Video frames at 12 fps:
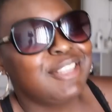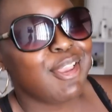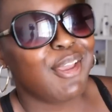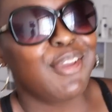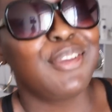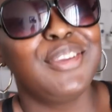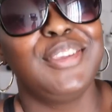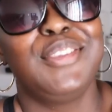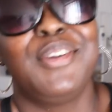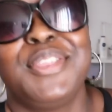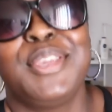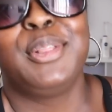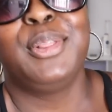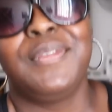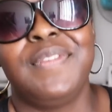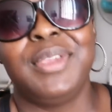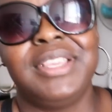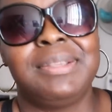so, you know, I think a lot
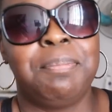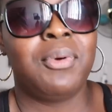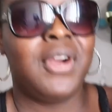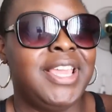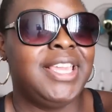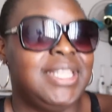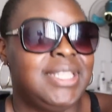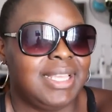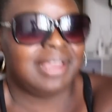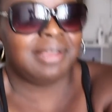of it is pride,